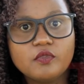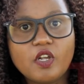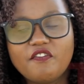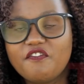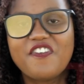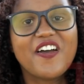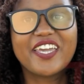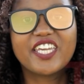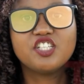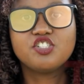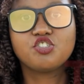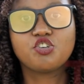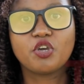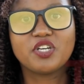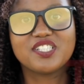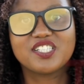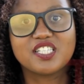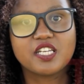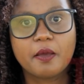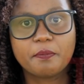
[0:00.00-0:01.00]
Fucking
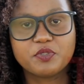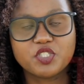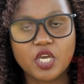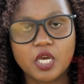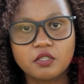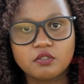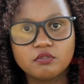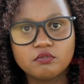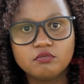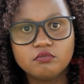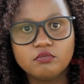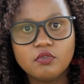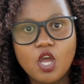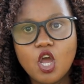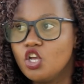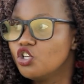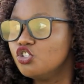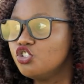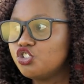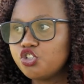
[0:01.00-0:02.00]
join Snapchat.
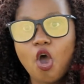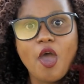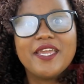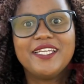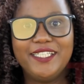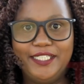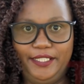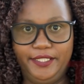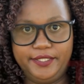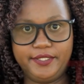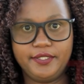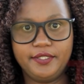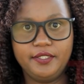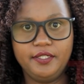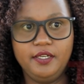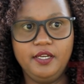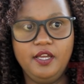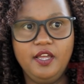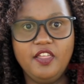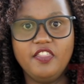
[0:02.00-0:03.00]
Join it.
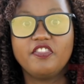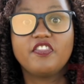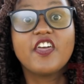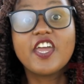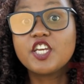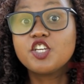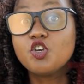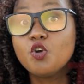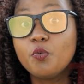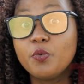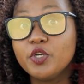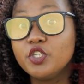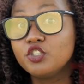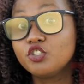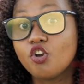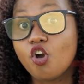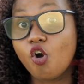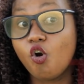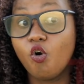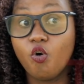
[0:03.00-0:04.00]
Then you will
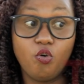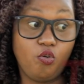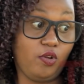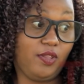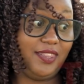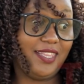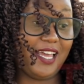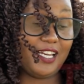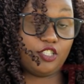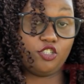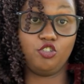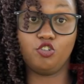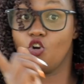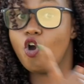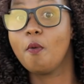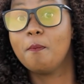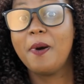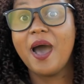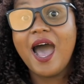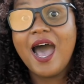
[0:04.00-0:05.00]
know that
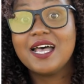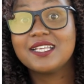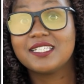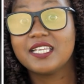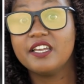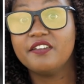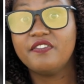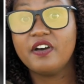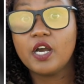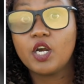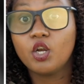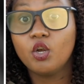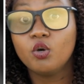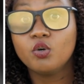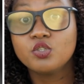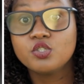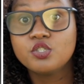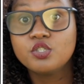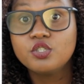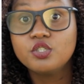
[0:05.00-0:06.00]
no bar has ever
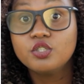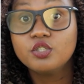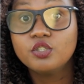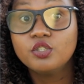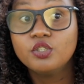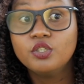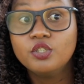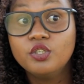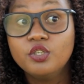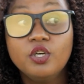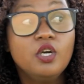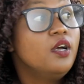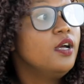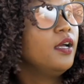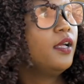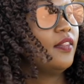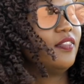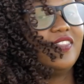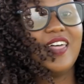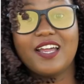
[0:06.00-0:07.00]
closed,
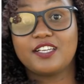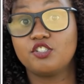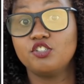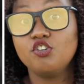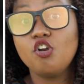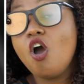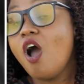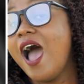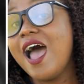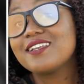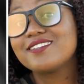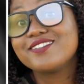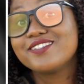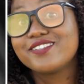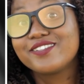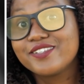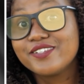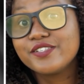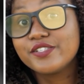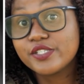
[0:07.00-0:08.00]
that no
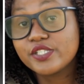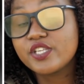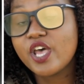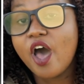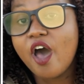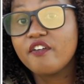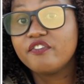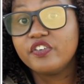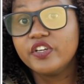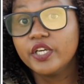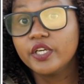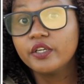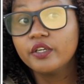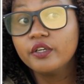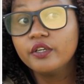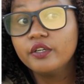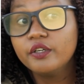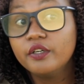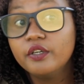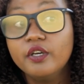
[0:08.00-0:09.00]
artist is starving,
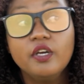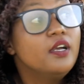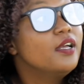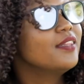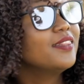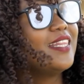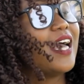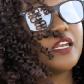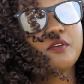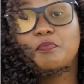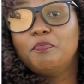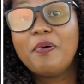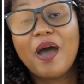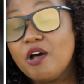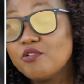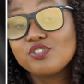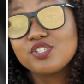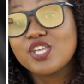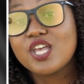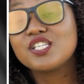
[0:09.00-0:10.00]
that
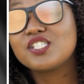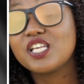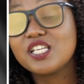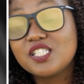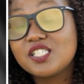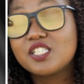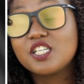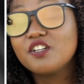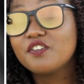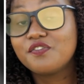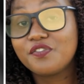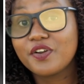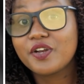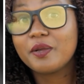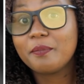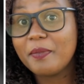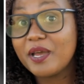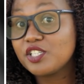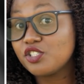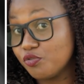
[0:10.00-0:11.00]
bouncers are still
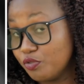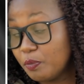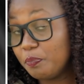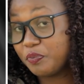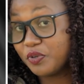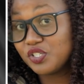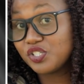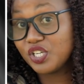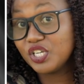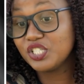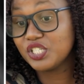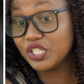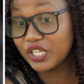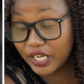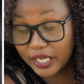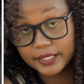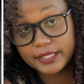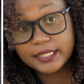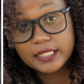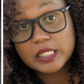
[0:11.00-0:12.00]
very much
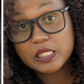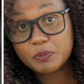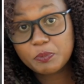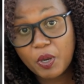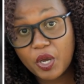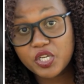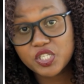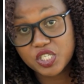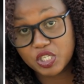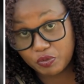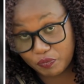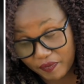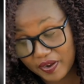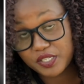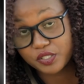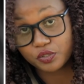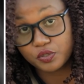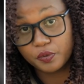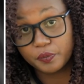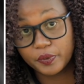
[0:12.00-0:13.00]
representing at these bars and
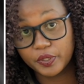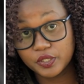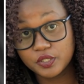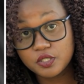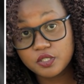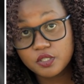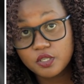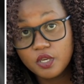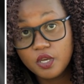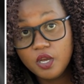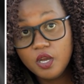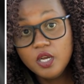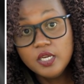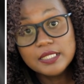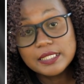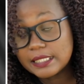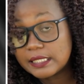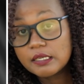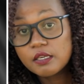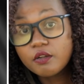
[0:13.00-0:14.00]
restaurants
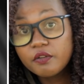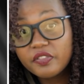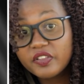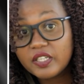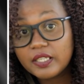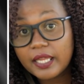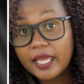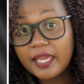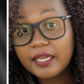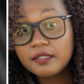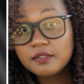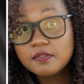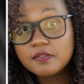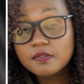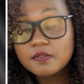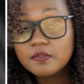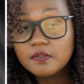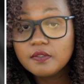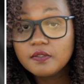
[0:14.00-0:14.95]
till the late.